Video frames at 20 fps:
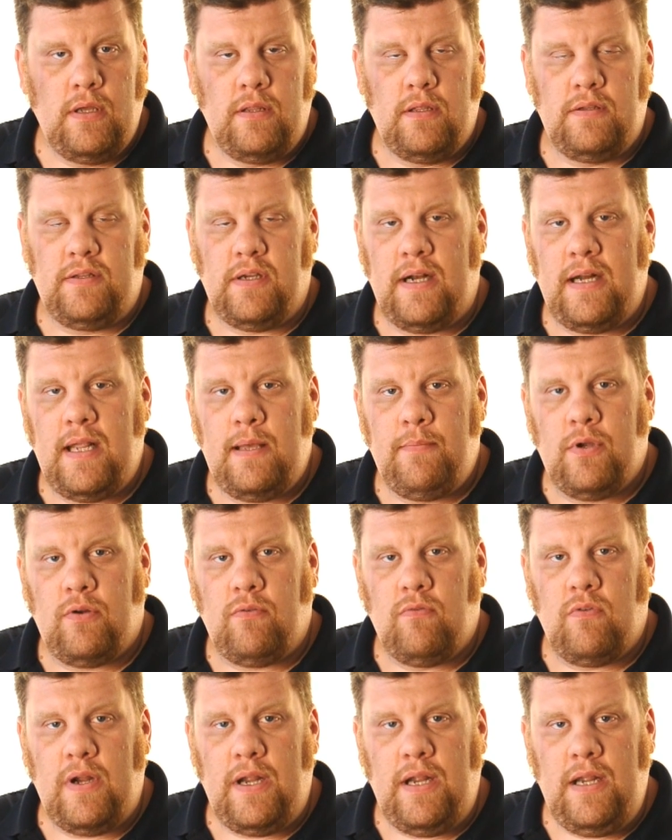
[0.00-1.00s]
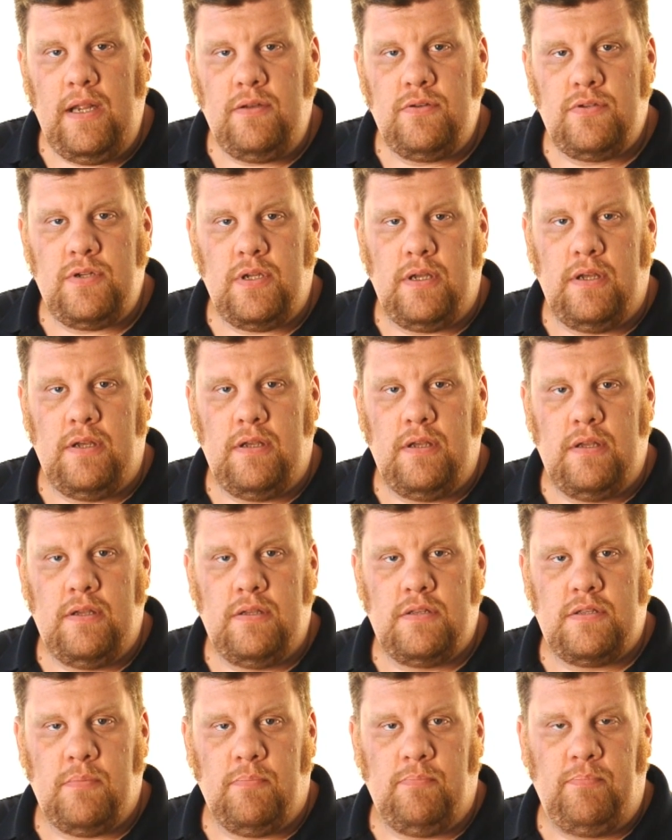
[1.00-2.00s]
The dynamic range
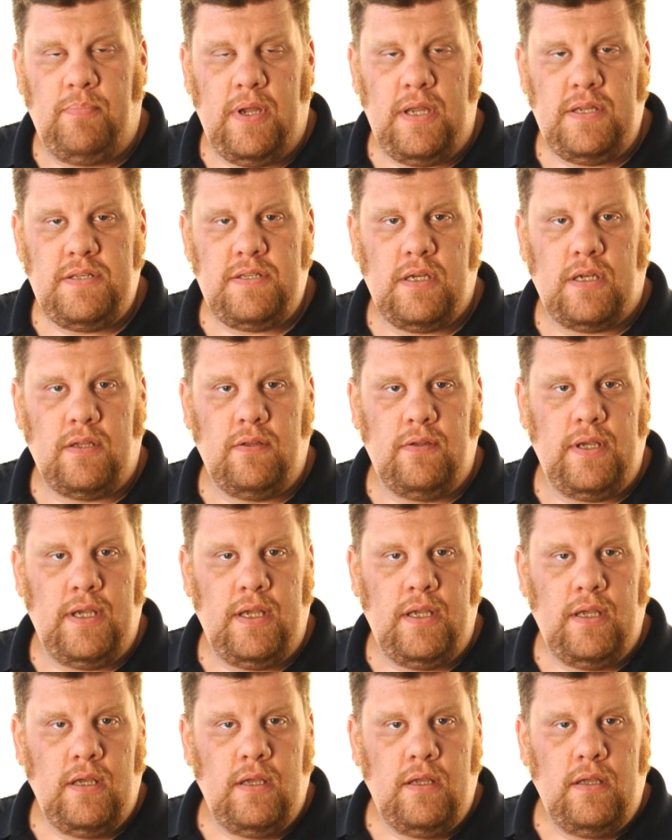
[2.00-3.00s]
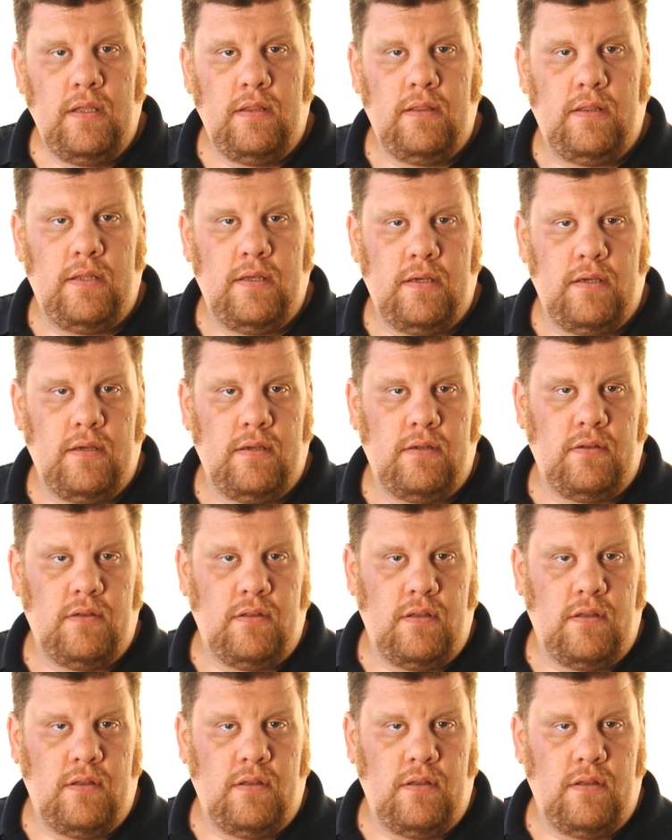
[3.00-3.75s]
is basically the,